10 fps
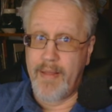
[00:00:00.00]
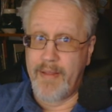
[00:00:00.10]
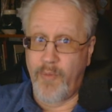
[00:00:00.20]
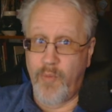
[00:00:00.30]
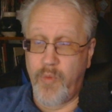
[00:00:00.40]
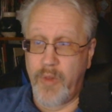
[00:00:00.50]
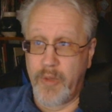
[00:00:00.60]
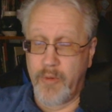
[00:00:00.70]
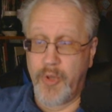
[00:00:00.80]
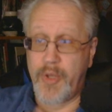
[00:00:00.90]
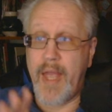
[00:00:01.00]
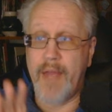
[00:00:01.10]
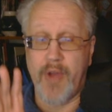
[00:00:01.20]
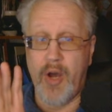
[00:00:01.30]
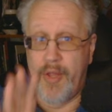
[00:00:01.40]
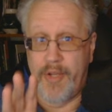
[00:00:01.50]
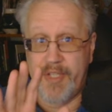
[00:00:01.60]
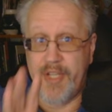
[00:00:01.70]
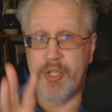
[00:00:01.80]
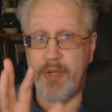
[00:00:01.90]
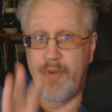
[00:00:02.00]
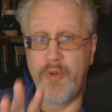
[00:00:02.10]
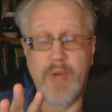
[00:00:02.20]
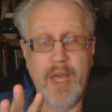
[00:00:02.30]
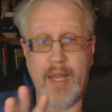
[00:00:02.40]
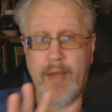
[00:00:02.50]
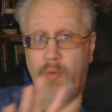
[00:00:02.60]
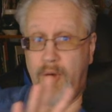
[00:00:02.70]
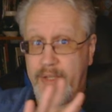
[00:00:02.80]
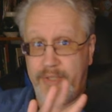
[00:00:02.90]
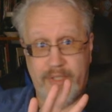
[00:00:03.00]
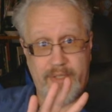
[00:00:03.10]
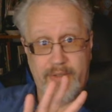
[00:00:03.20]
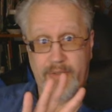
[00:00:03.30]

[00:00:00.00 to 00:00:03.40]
looking at the colonization of New Guinea was